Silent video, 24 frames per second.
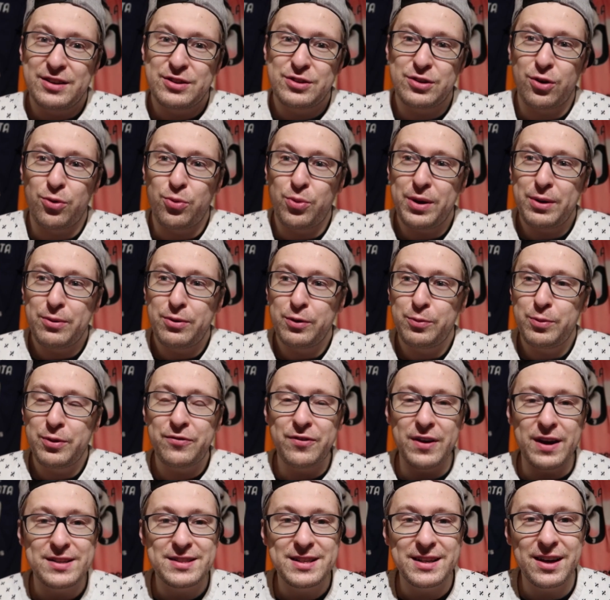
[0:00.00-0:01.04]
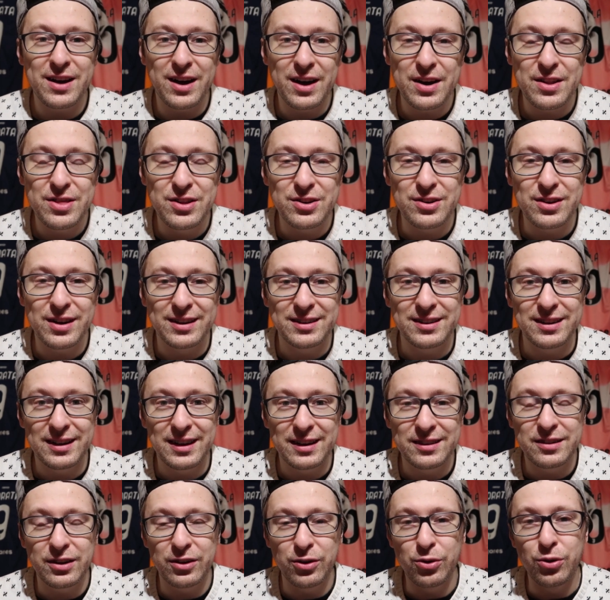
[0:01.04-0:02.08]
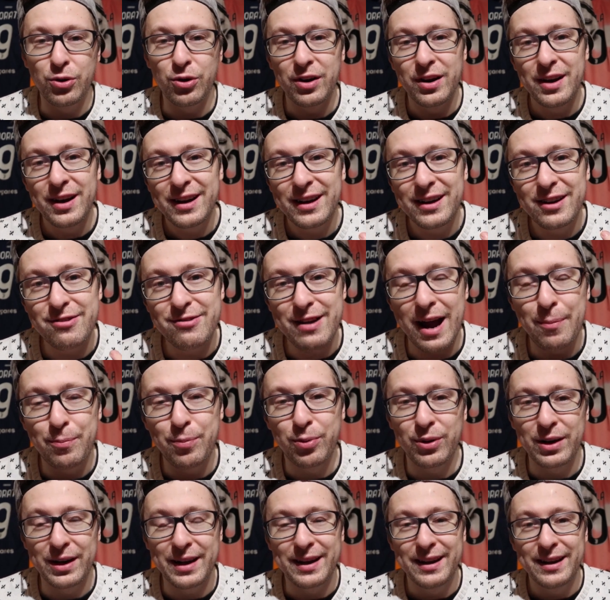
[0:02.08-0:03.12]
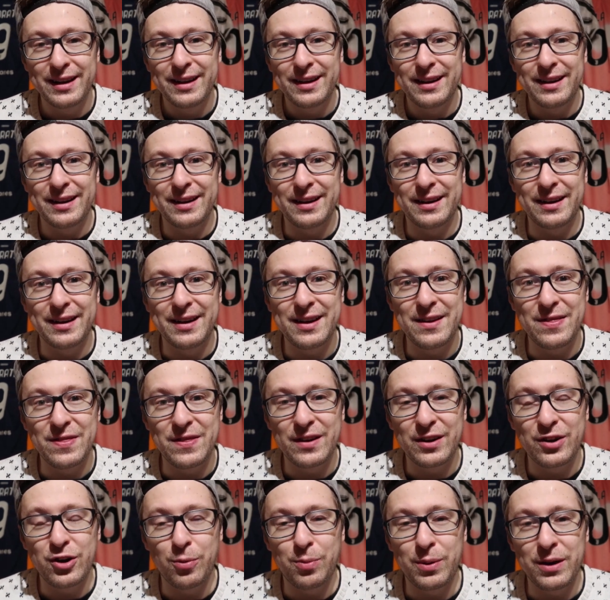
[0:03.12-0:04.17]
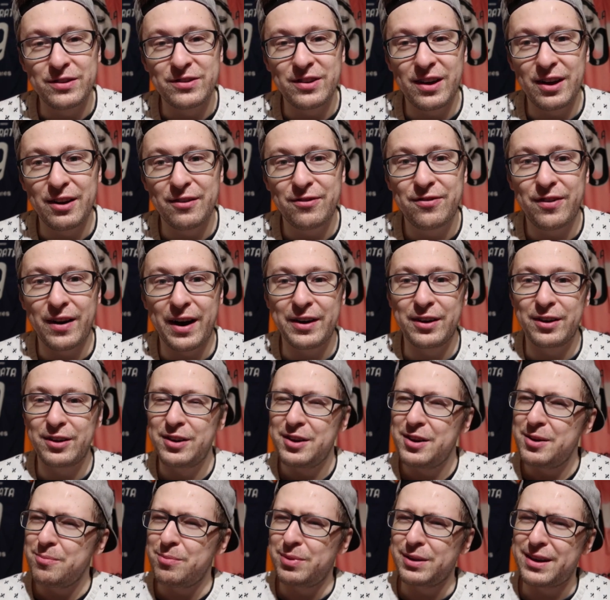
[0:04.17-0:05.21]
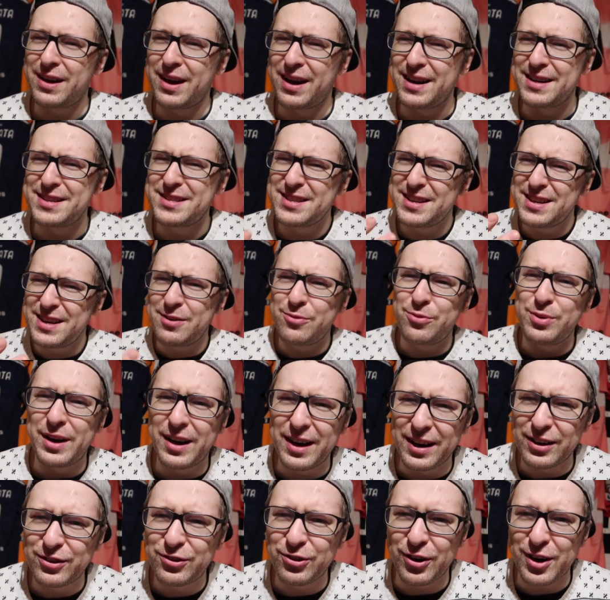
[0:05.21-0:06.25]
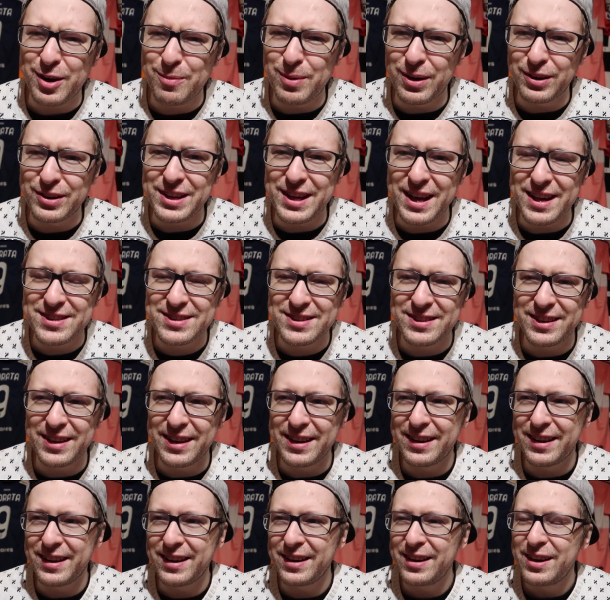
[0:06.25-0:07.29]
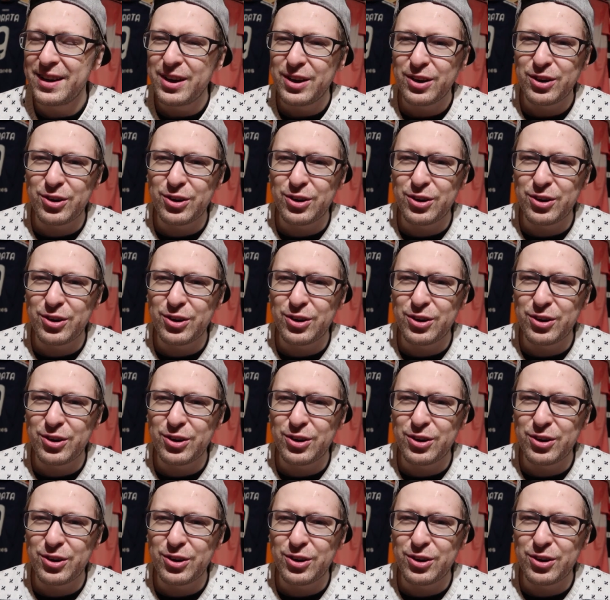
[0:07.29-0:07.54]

So we will be facing either Atalanta or Crapoli in the Coppa Italia final. But guys, we gotta talk about yesterday, huh?